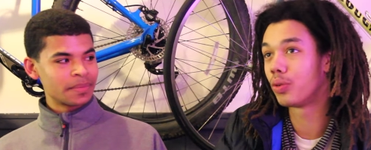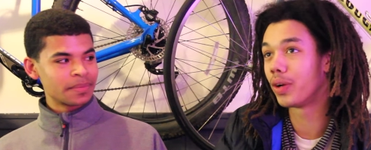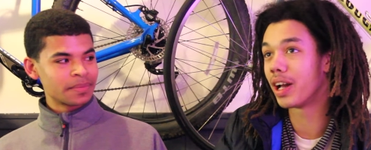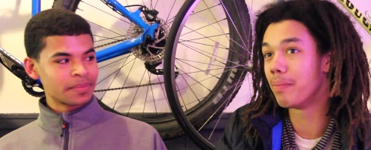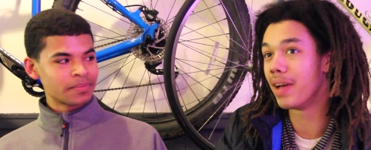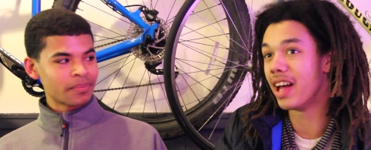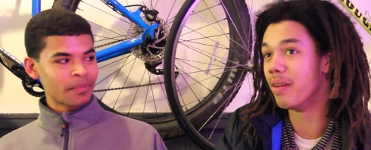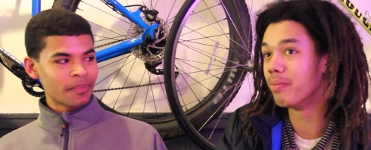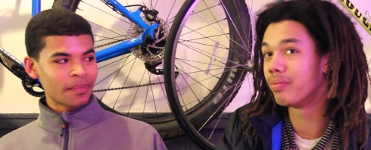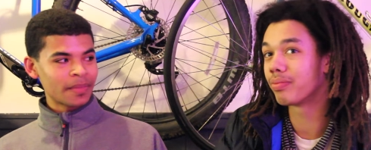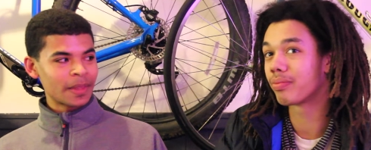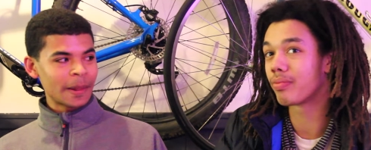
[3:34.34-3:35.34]
Speaker 1: When I met
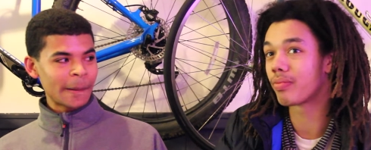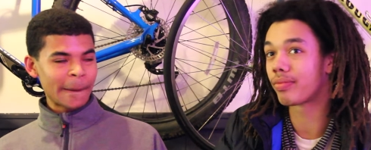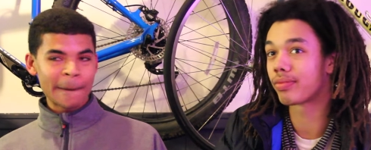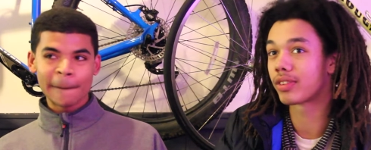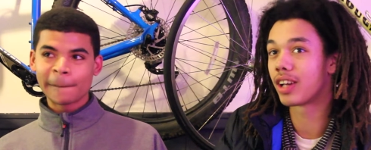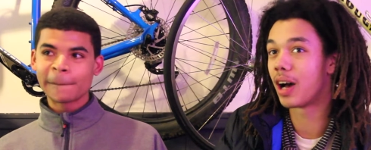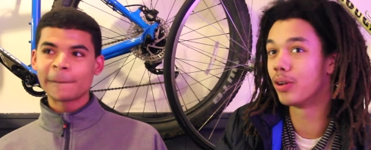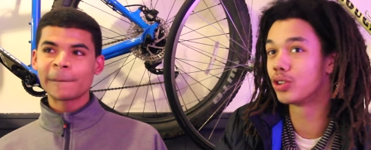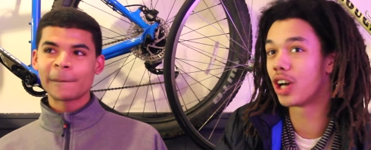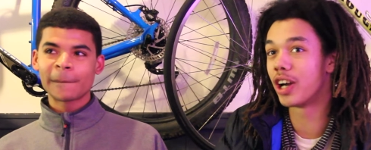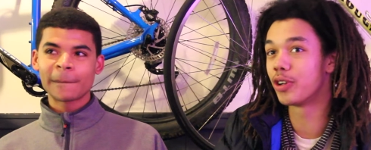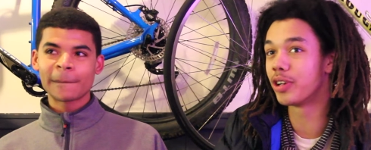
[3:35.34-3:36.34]
him, I was,
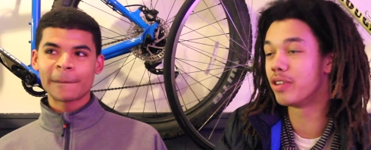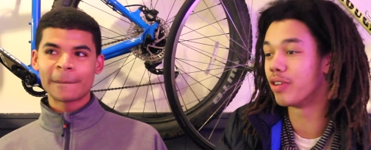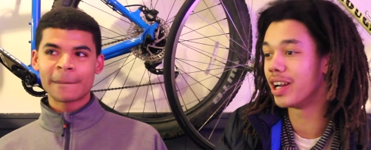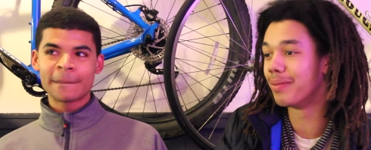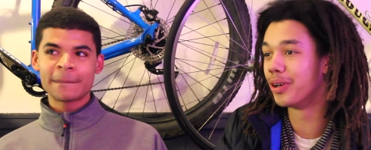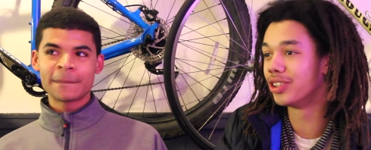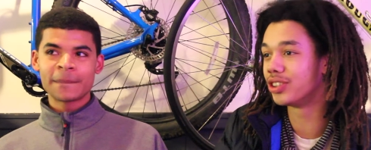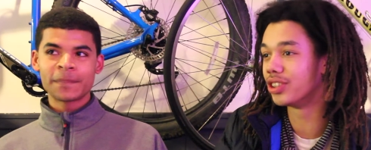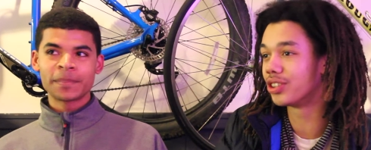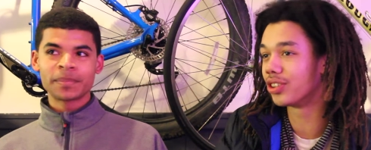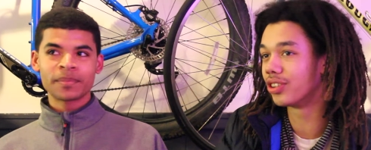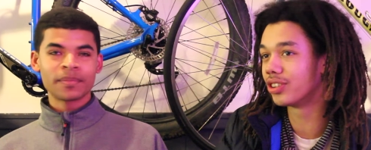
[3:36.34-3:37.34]
I'd already written most of
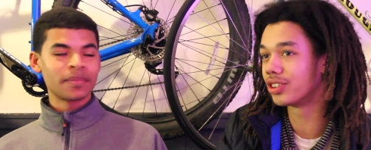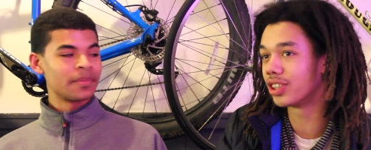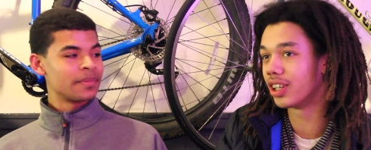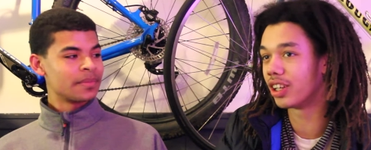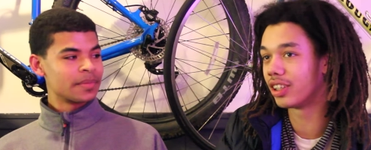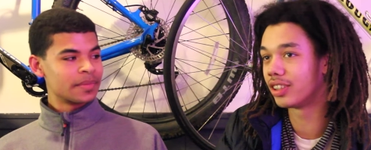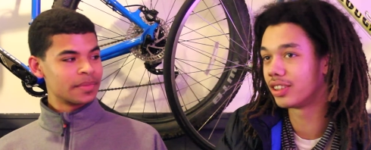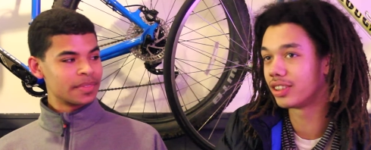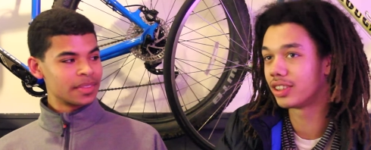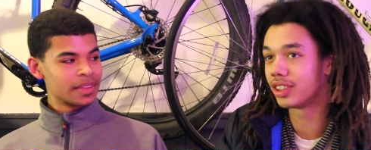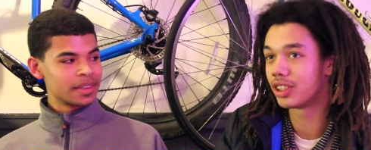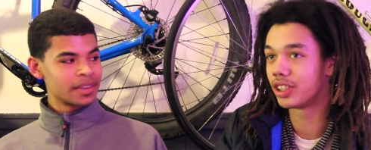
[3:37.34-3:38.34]
the songs that
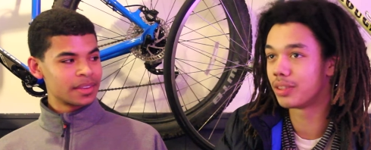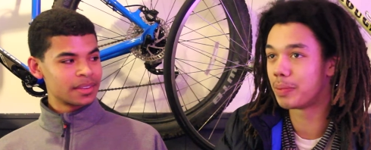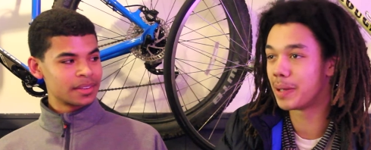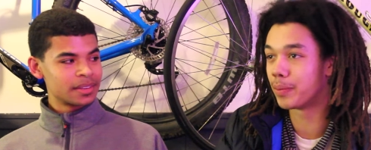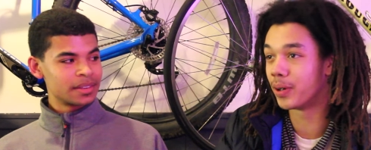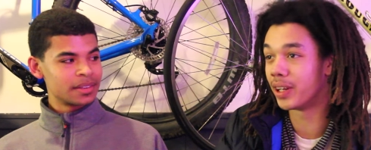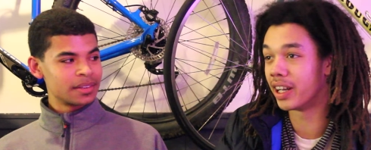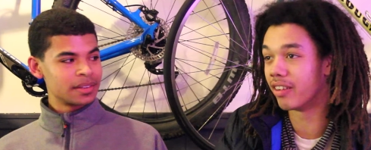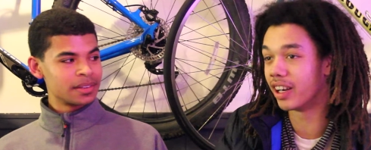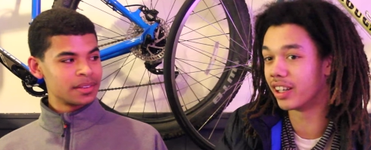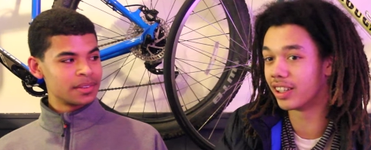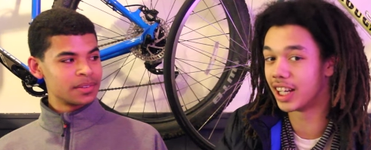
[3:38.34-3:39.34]
people are
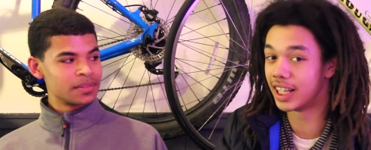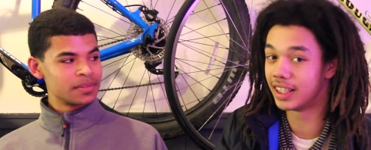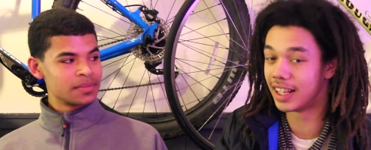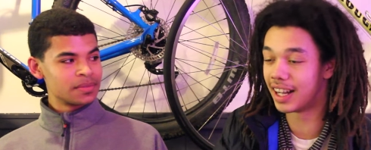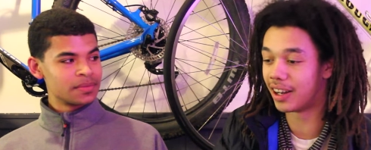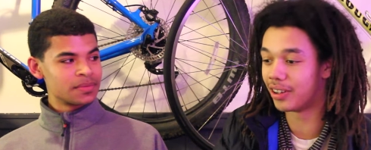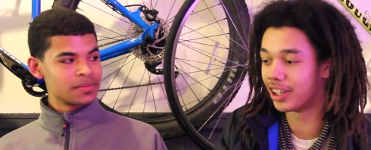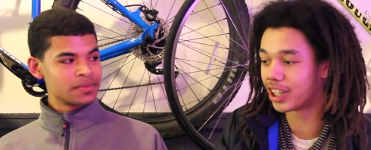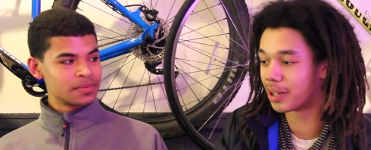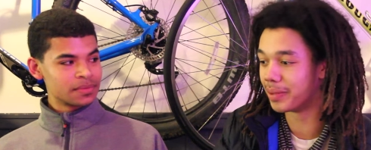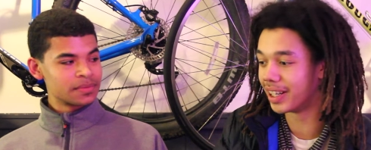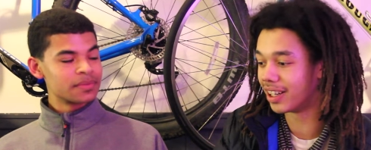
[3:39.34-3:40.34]
hearing like now that are
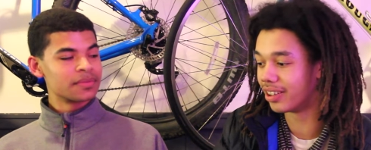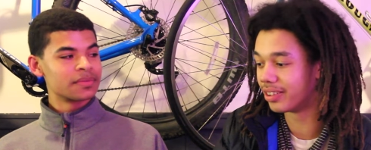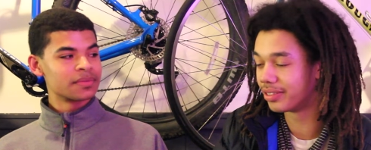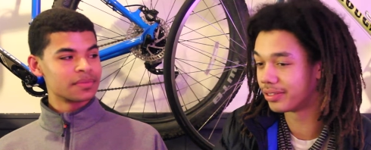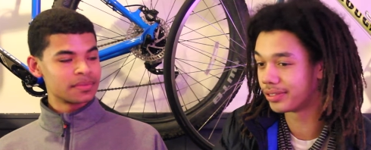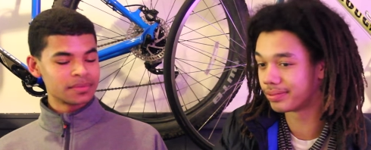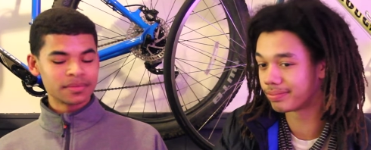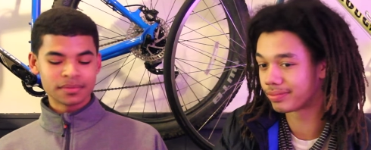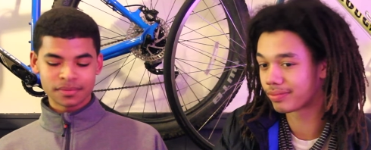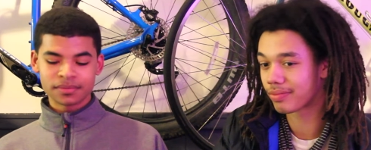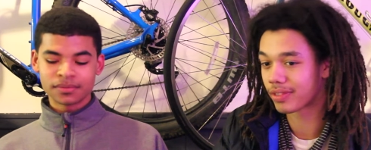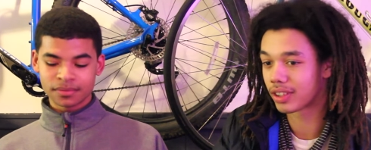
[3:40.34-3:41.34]
coming out.
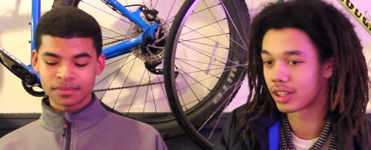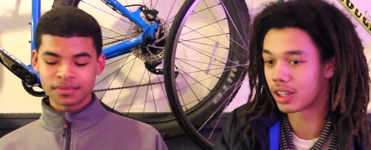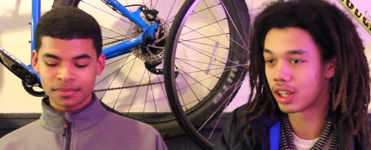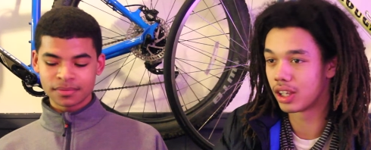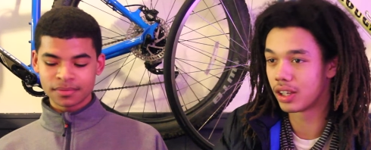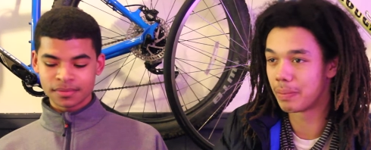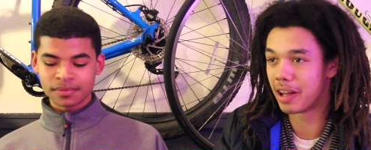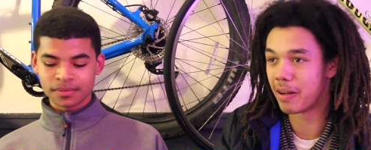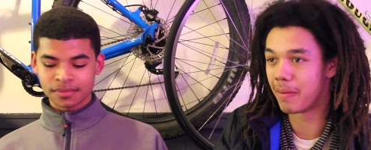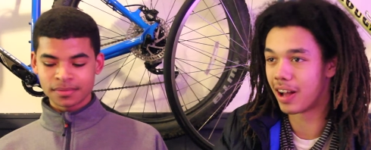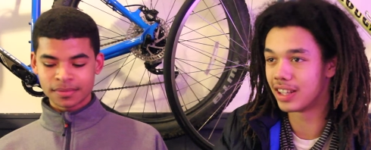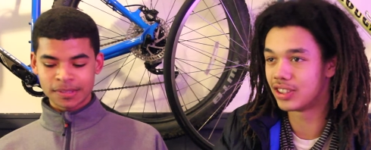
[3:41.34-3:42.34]
I met
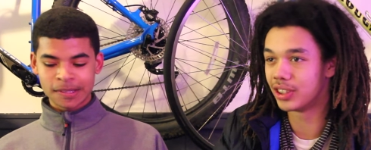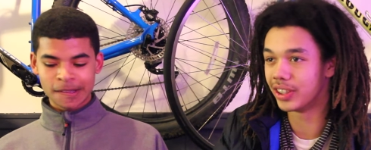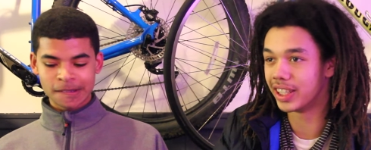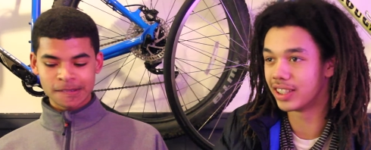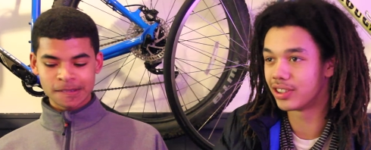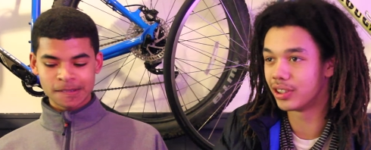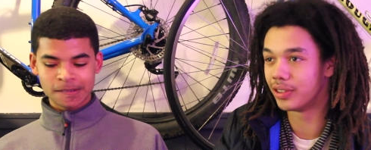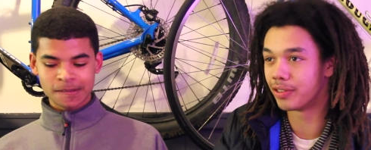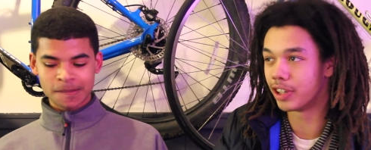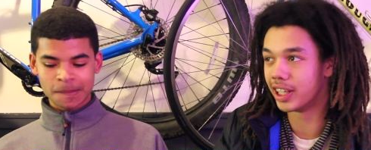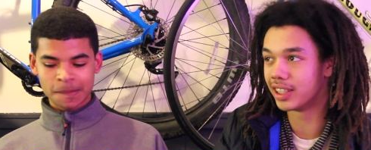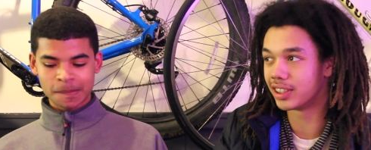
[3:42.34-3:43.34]
him like two, two
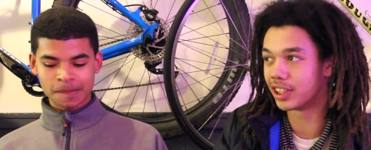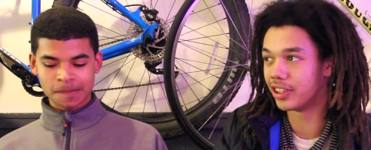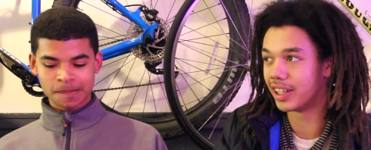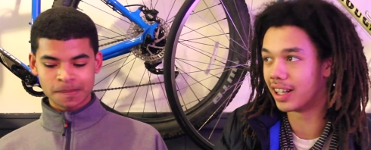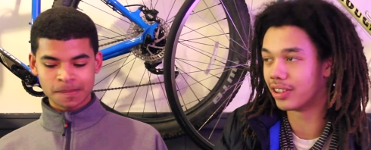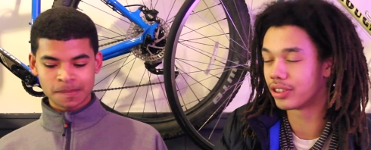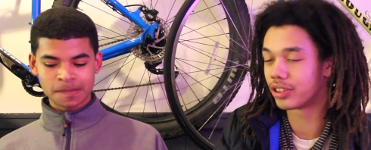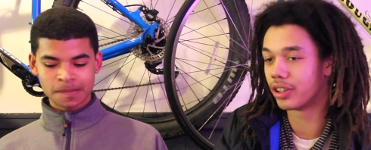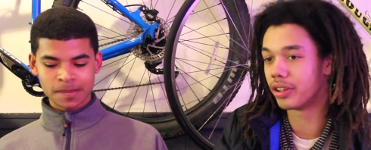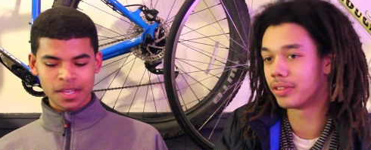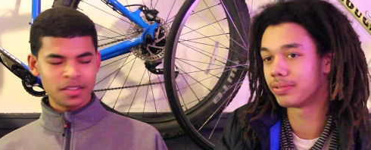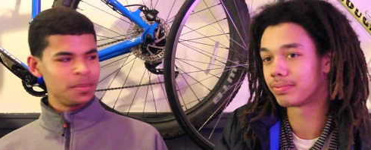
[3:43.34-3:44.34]
three years ago now,
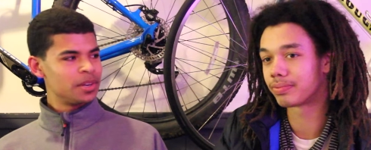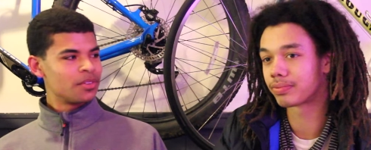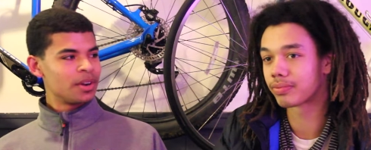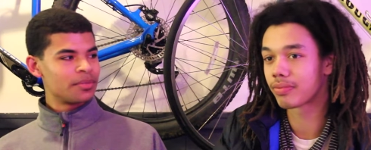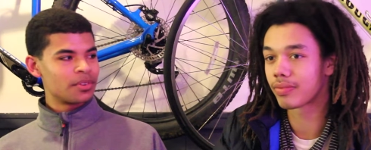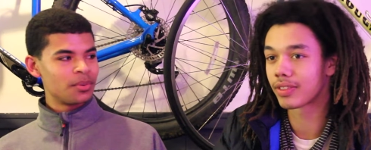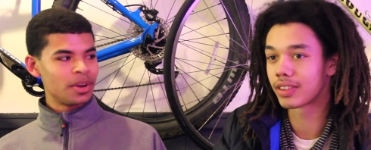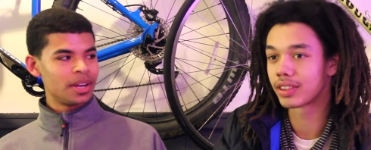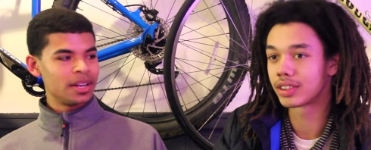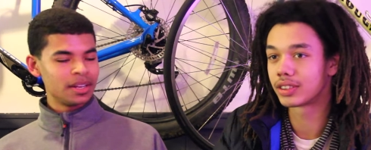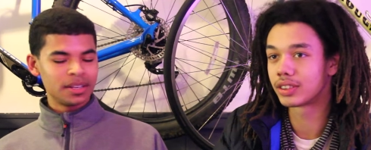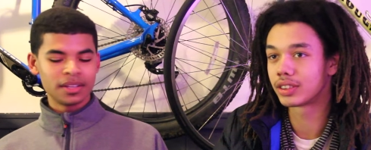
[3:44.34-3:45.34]
so. He's been around for a
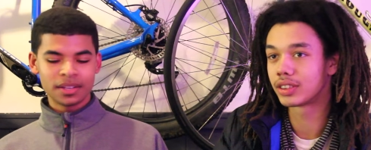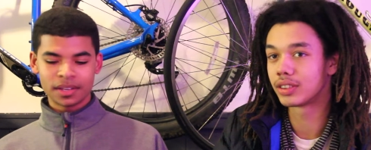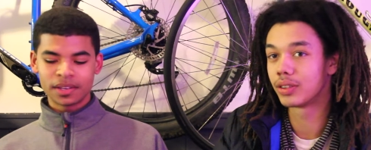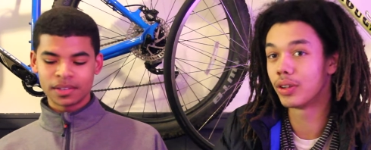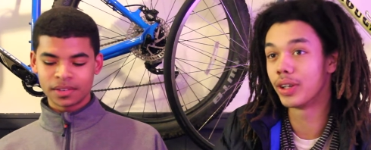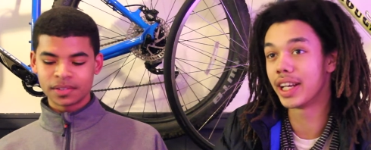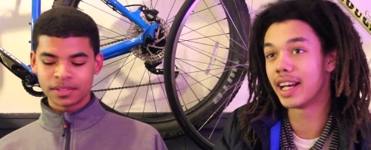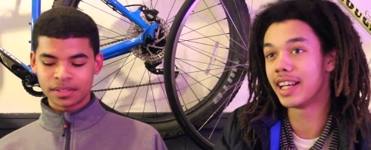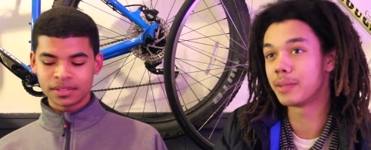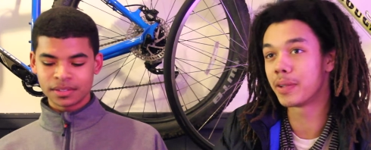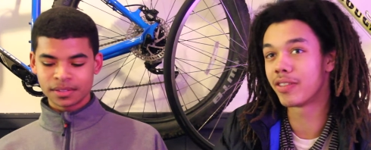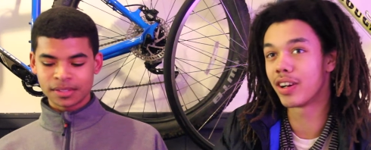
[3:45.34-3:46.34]
while, hasn't he? Well, yeah,
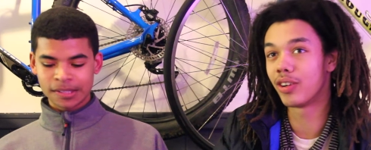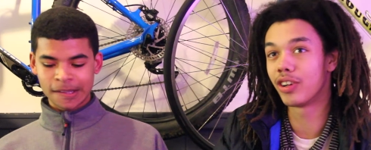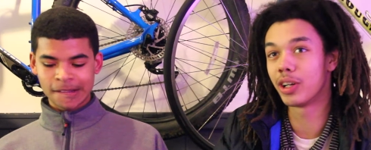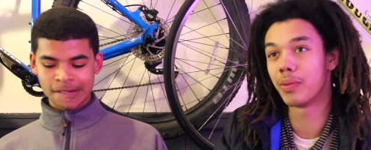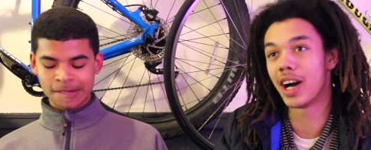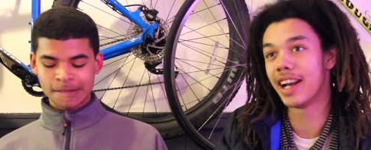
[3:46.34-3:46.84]
he's been around longer, but